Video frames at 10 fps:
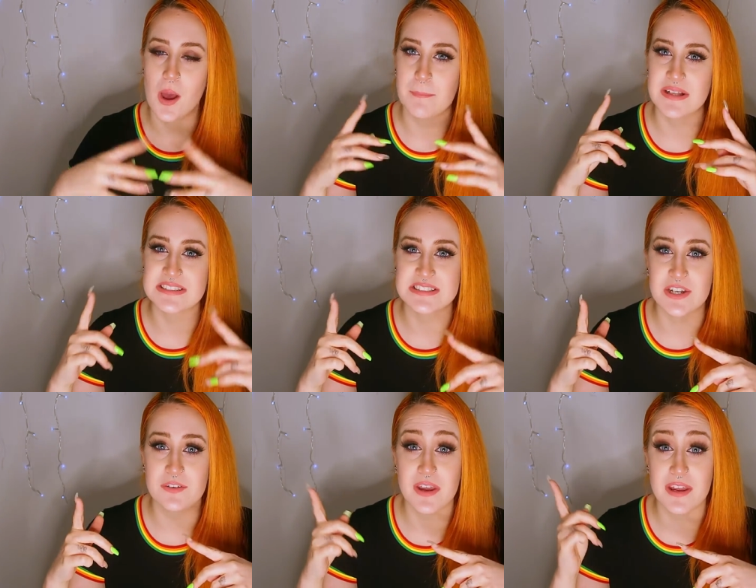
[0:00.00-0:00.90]
but instead
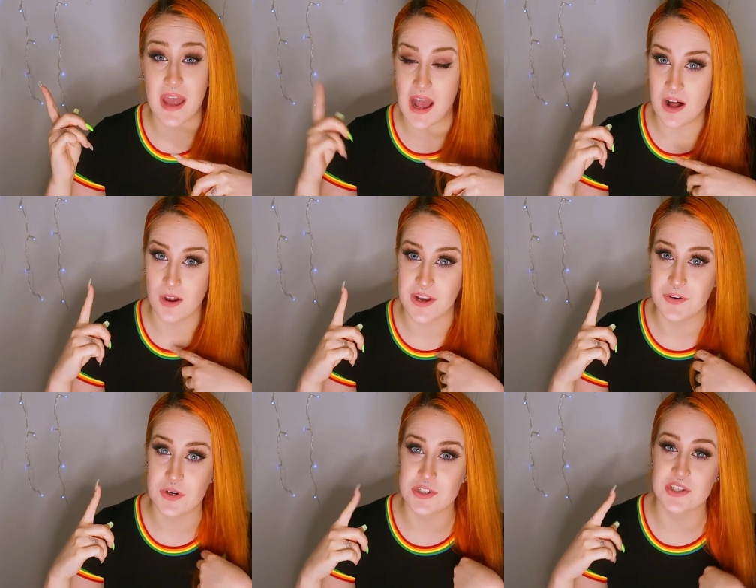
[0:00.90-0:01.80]
of a cowl, I
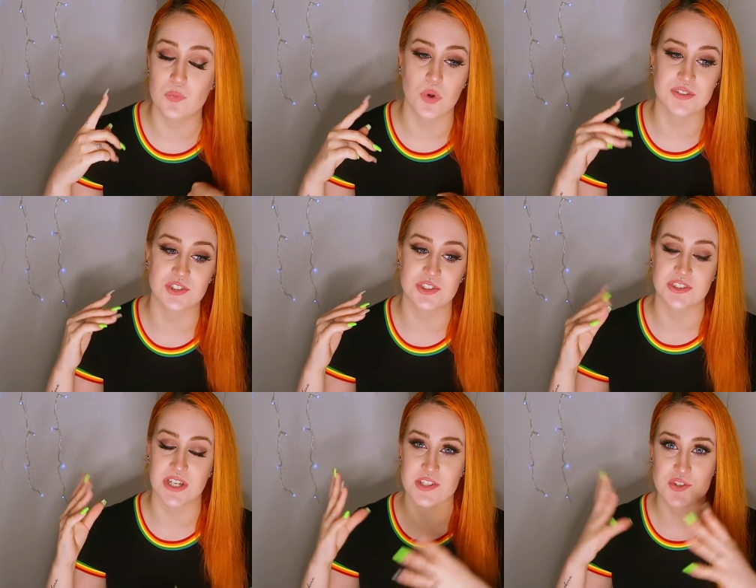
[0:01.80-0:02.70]
noticed it was just
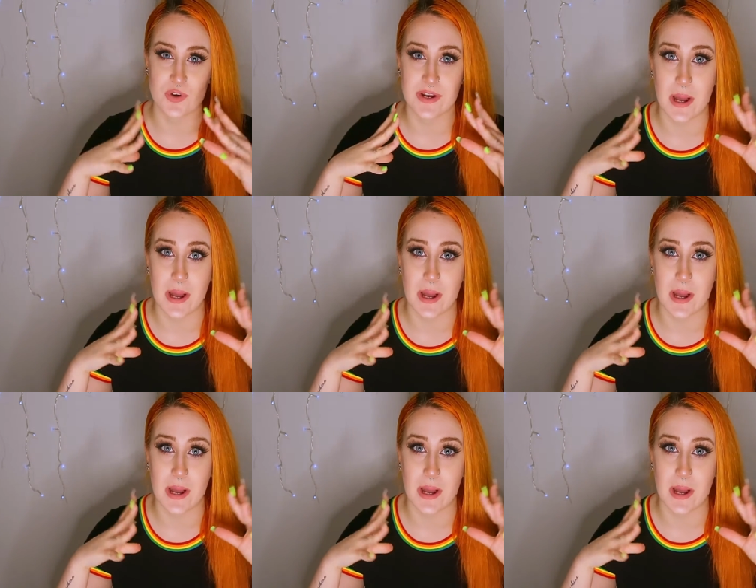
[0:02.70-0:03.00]
a straight